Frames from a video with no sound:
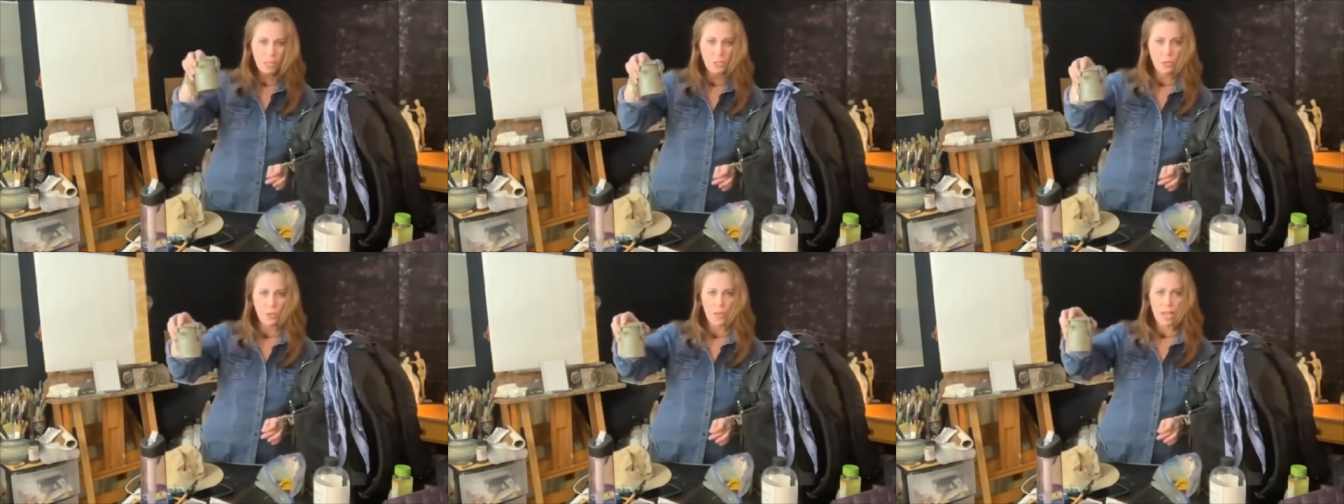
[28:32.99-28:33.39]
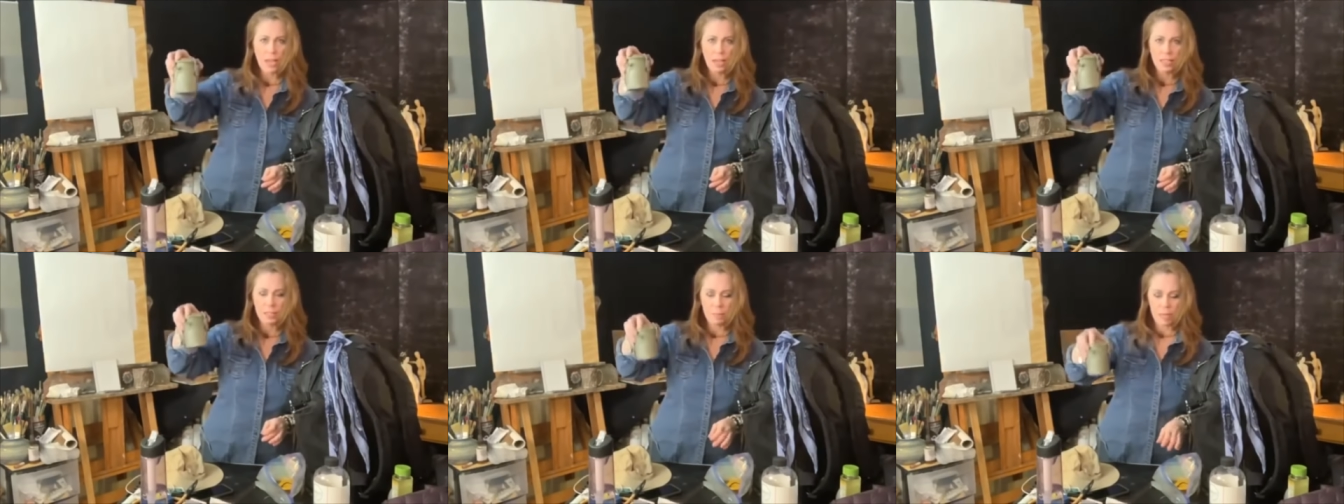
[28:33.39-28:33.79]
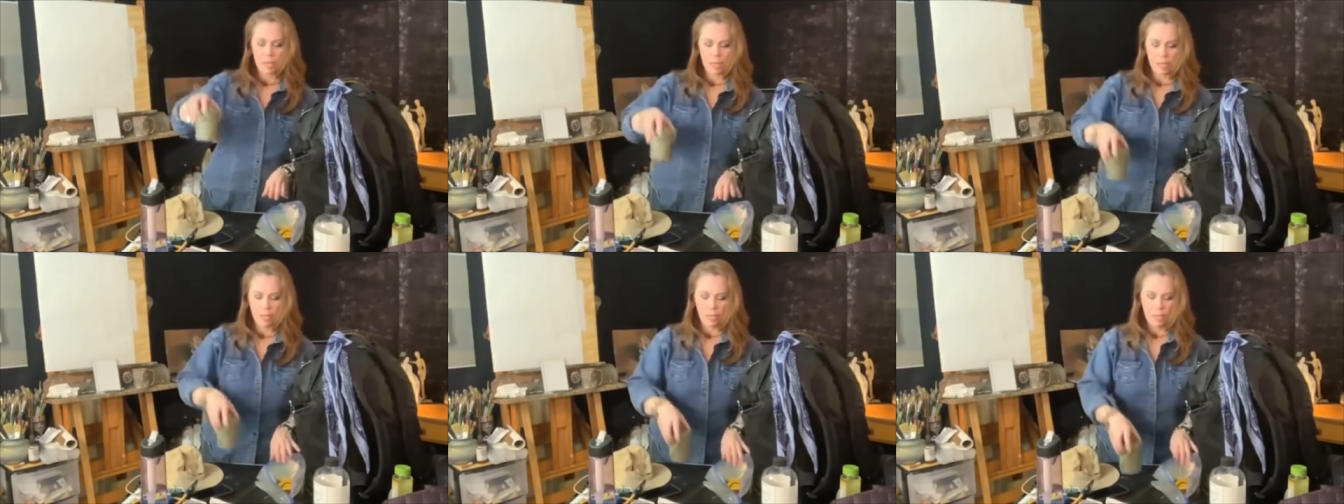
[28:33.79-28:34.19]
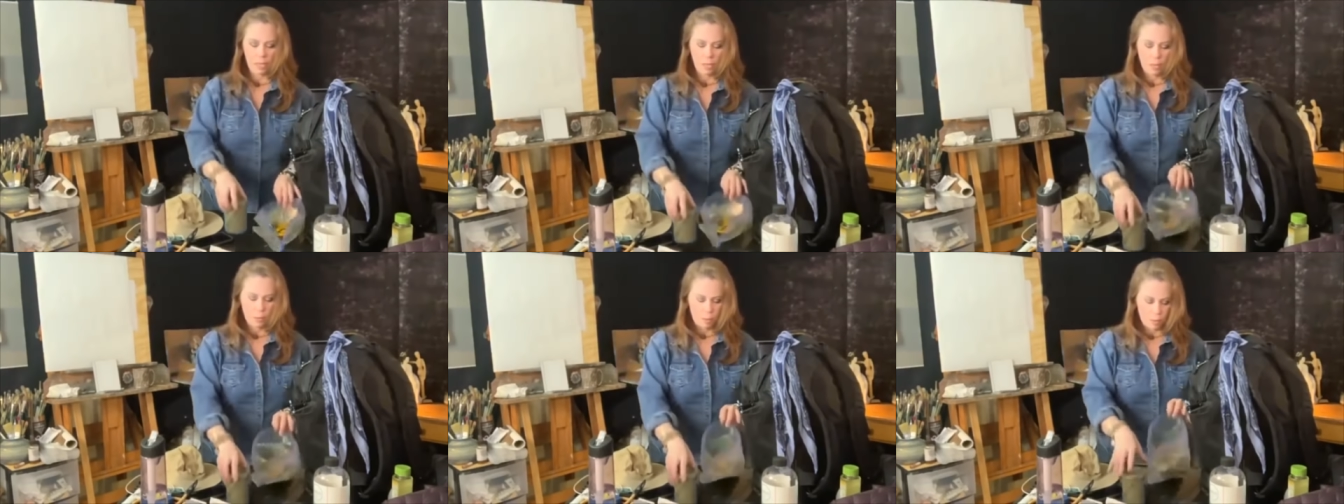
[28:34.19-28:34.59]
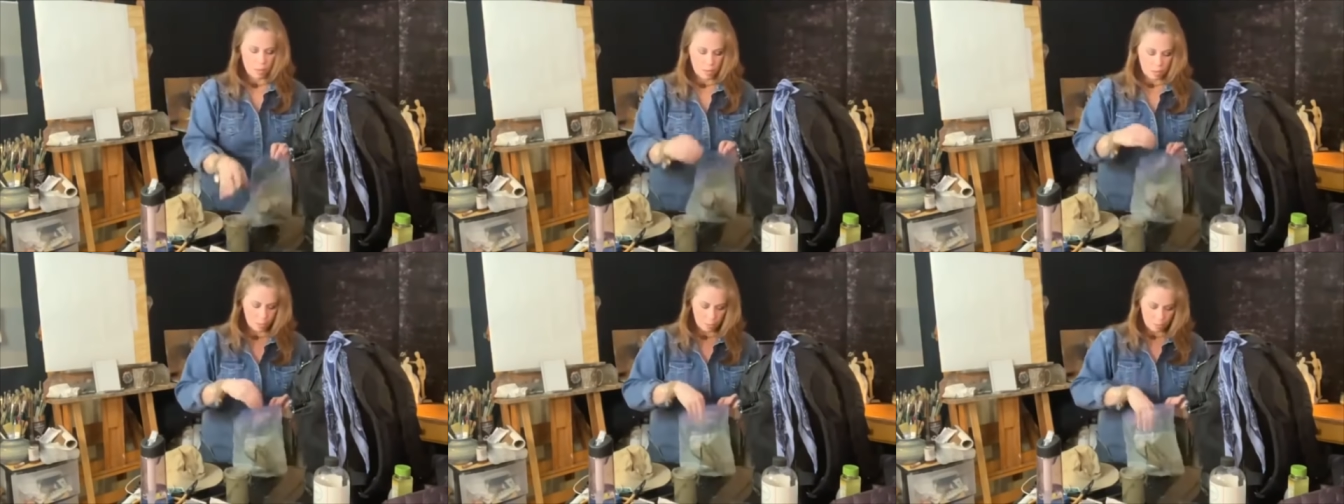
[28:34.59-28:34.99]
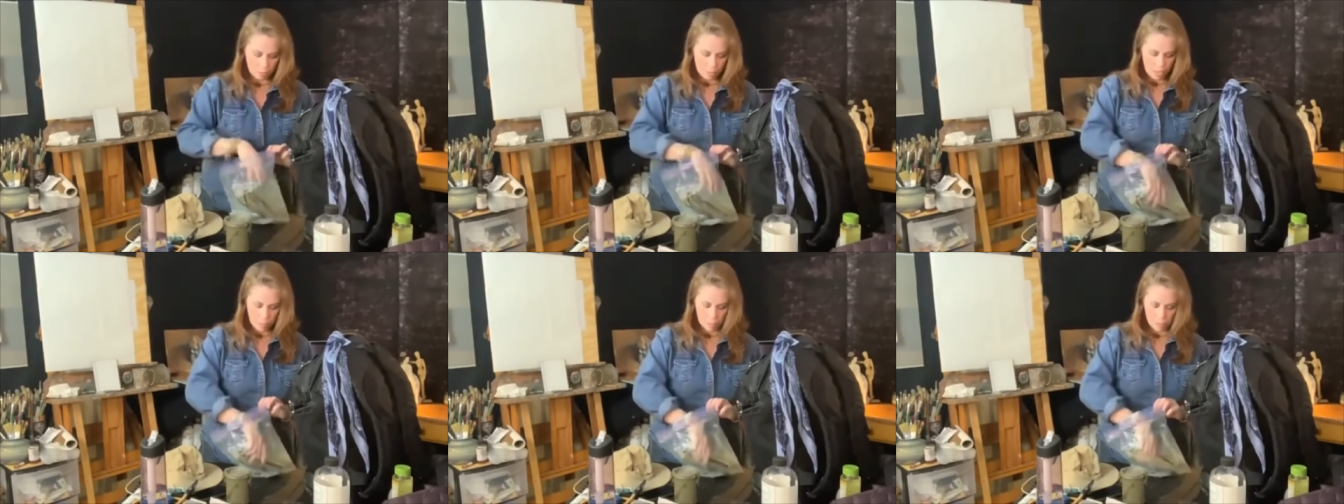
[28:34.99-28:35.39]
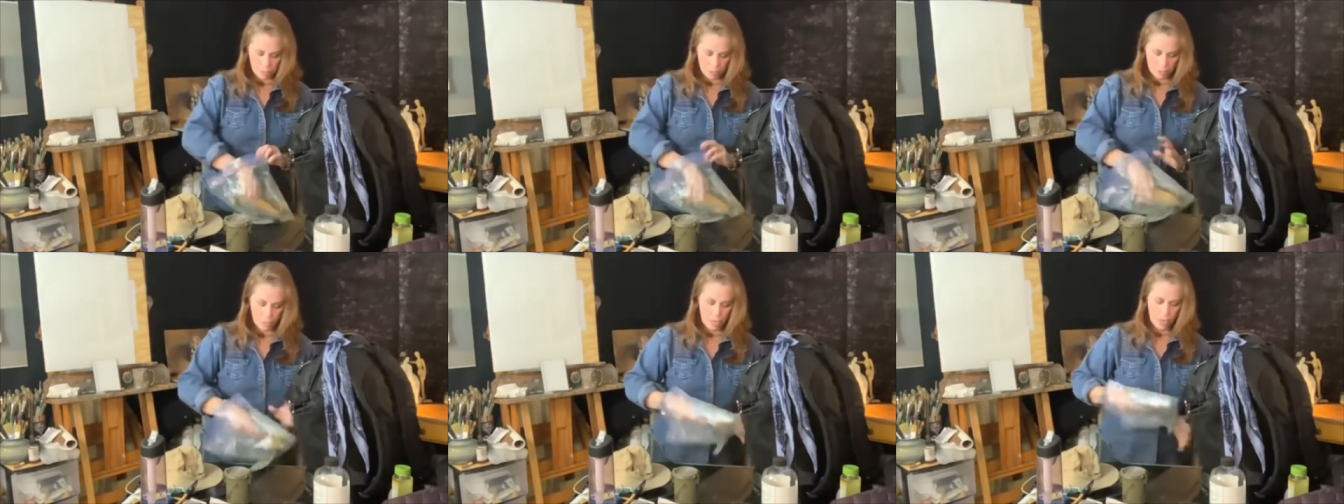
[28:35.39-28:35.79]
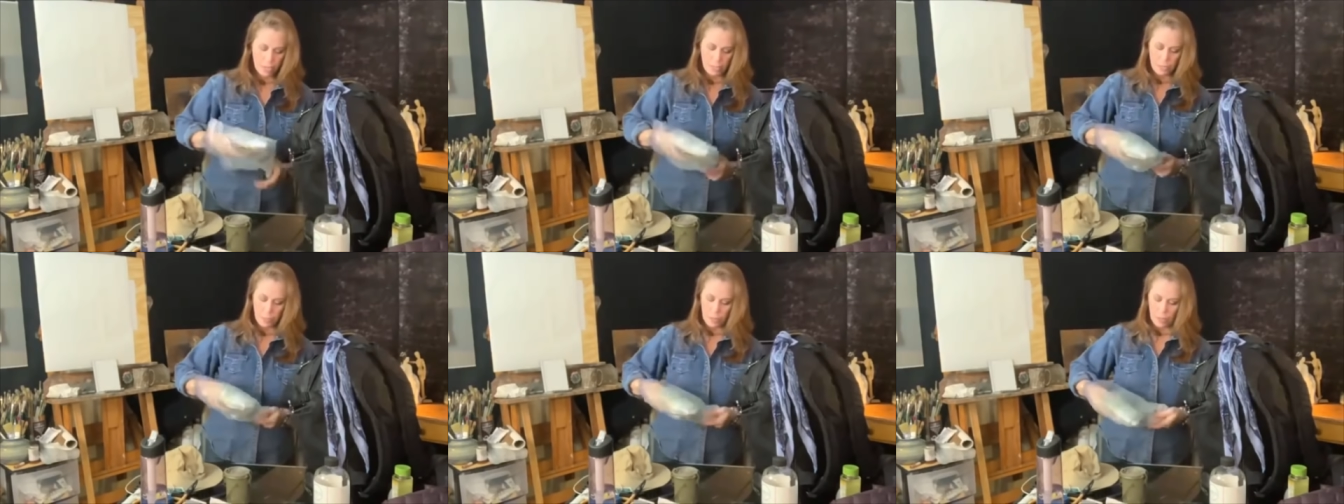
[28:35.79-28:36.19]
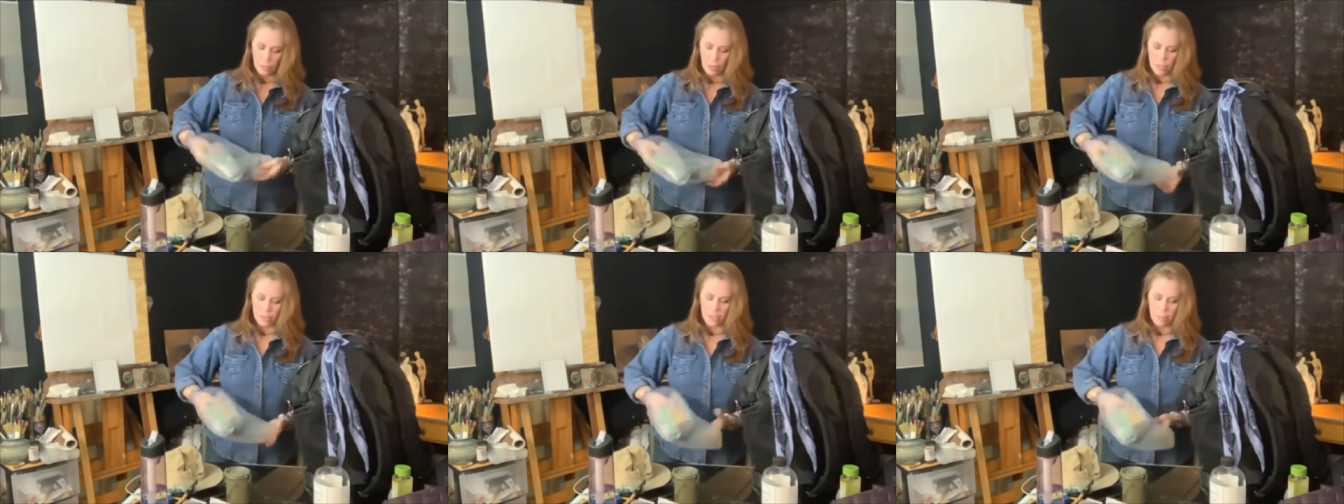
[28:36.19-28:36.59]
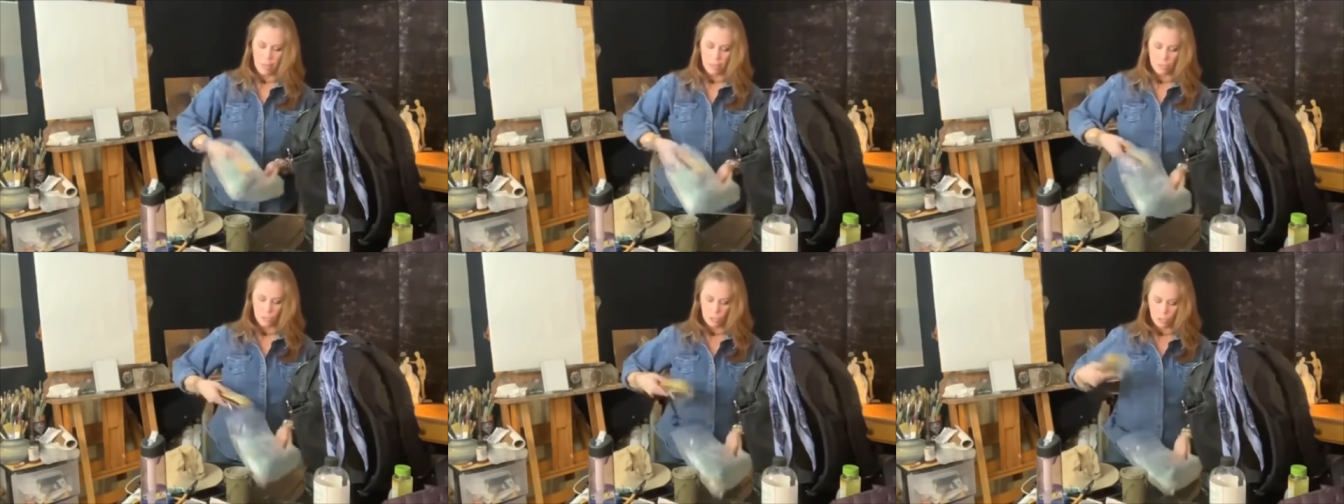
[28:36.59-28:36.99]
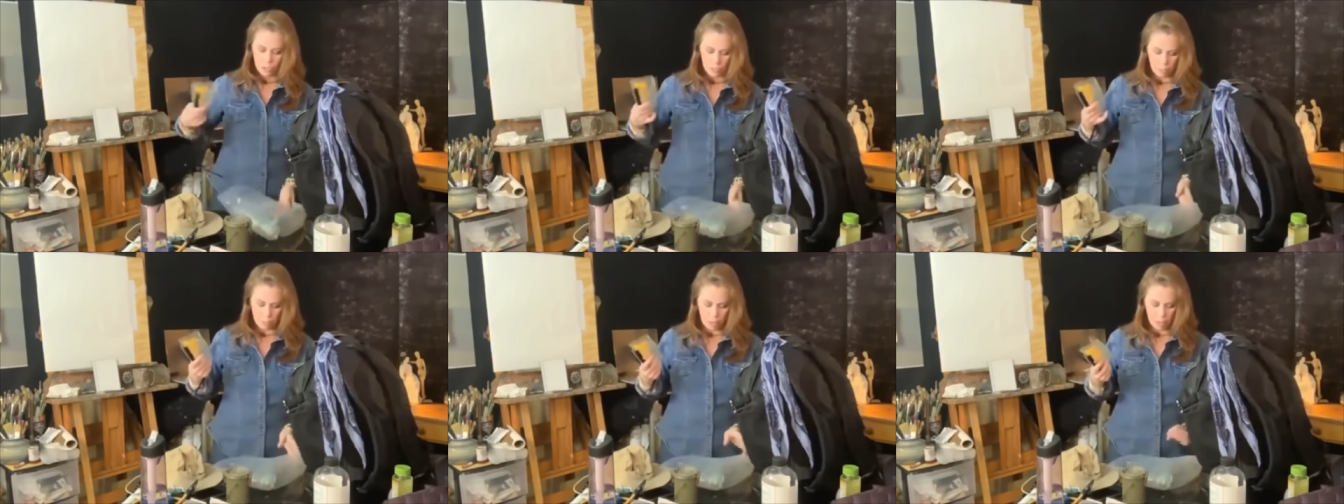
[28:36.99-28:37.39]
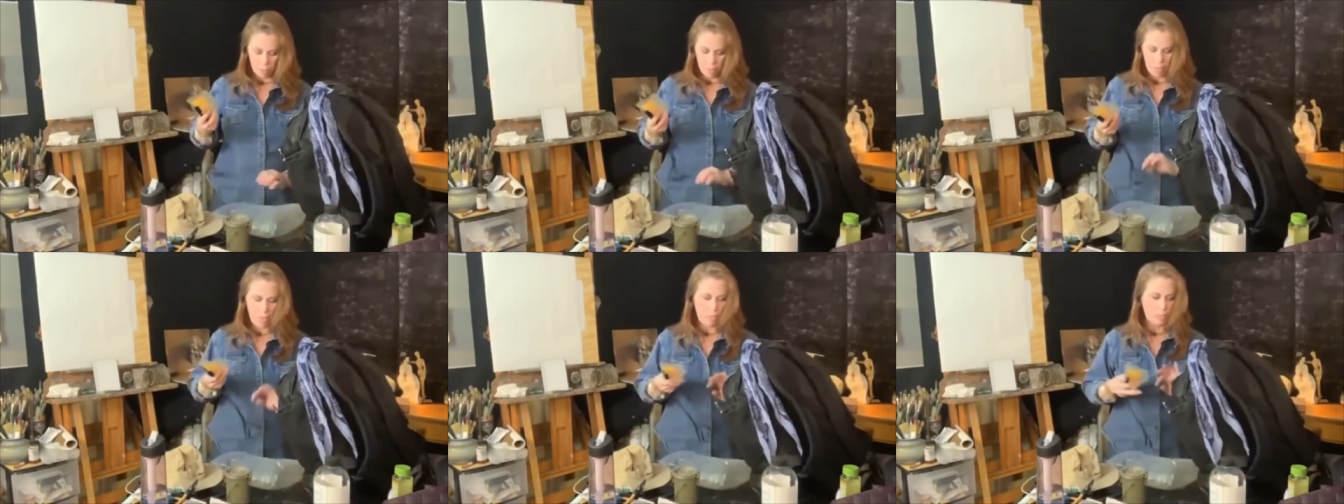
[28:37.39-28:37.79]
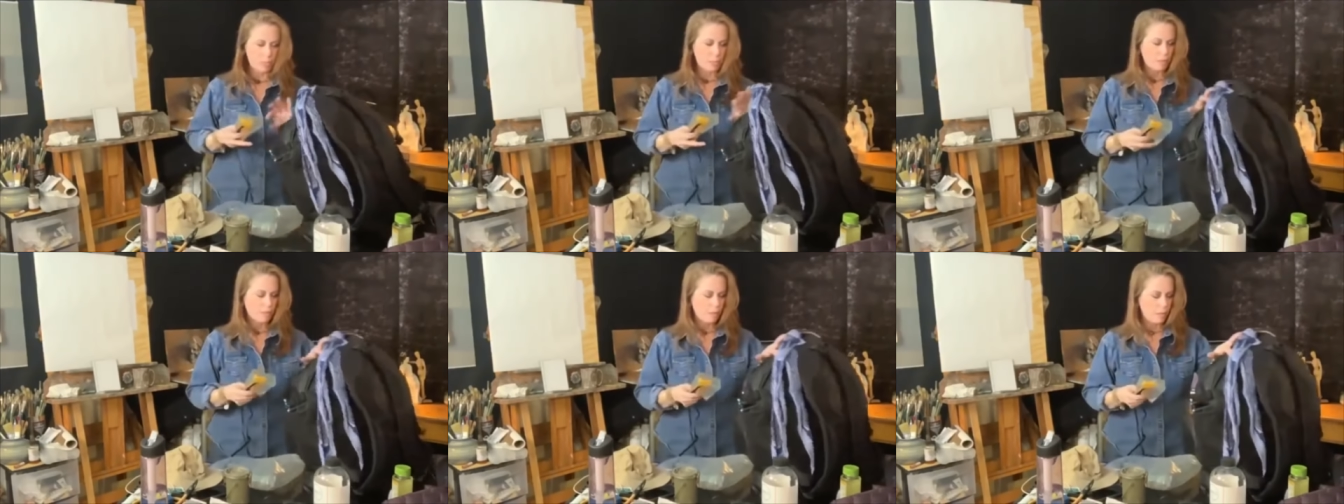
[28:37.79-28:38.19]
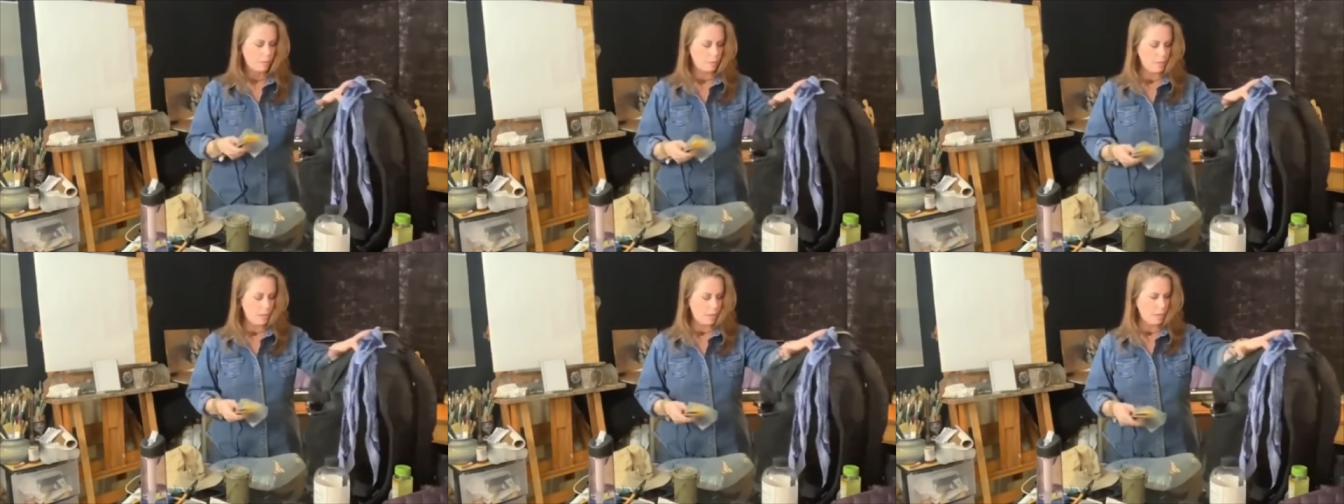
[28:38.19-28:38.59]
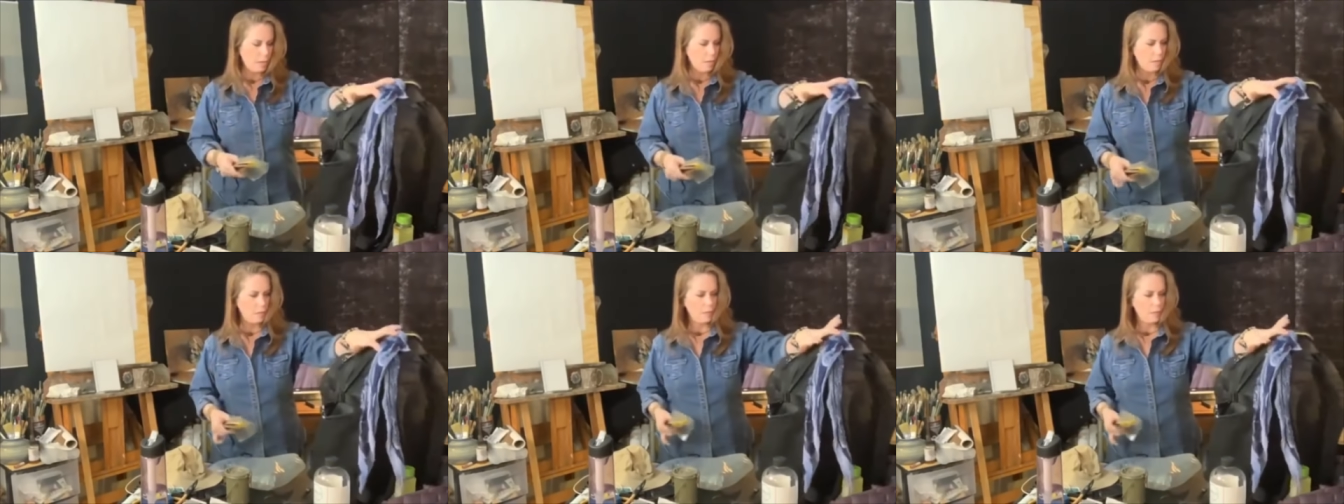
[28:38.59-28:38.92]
So that is my uh, chemical, and I bring along some extra Ziploc baggies and things. Hi.